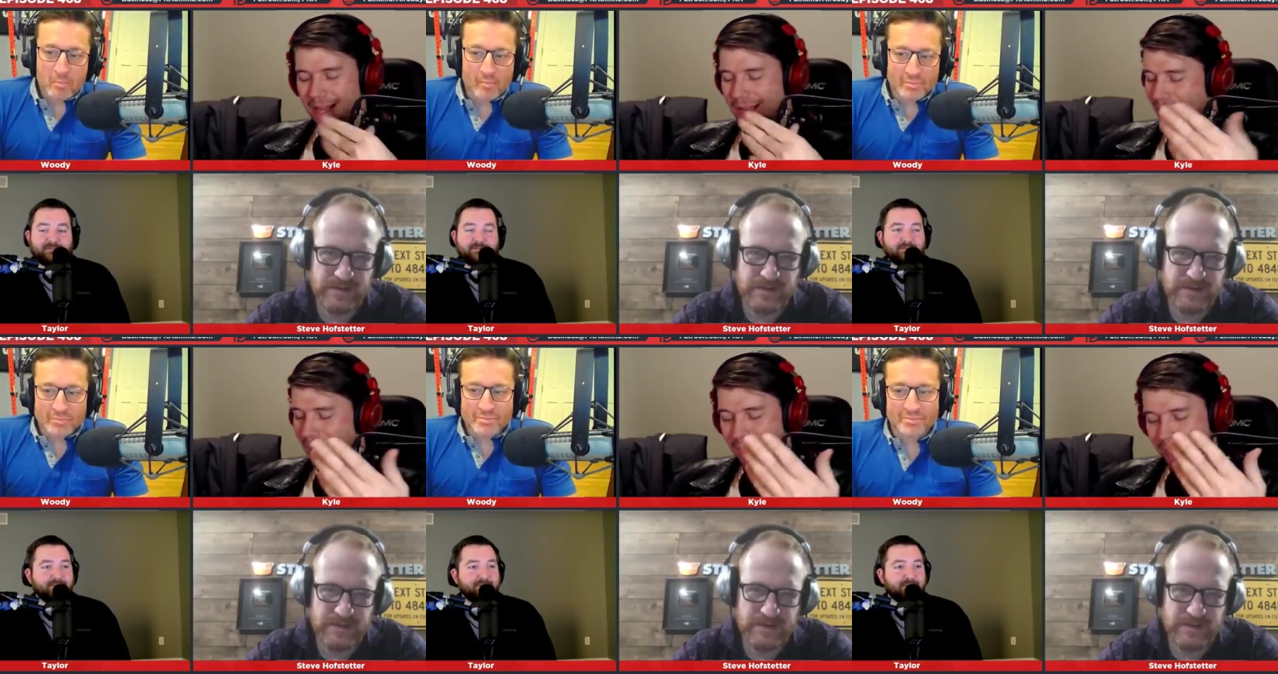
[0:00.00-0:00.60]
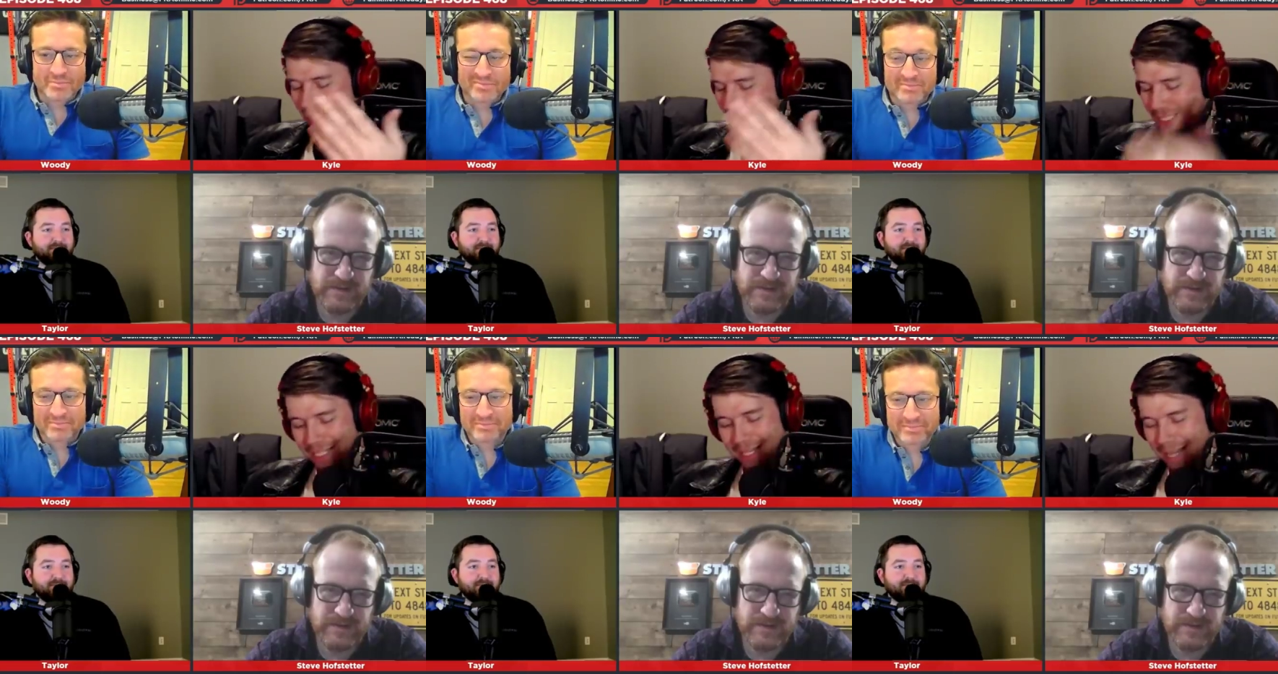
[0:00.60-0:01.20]
Speaker 1: I, I don't know. I
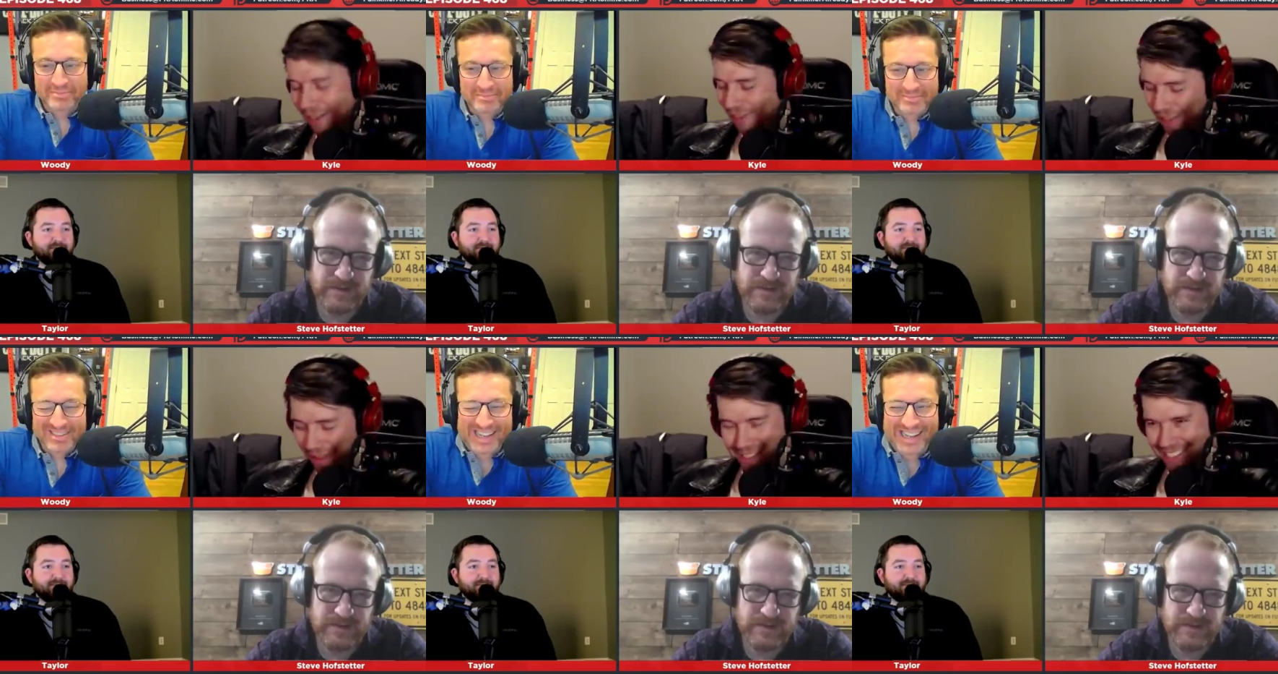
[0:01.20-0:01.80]
said a lot of things.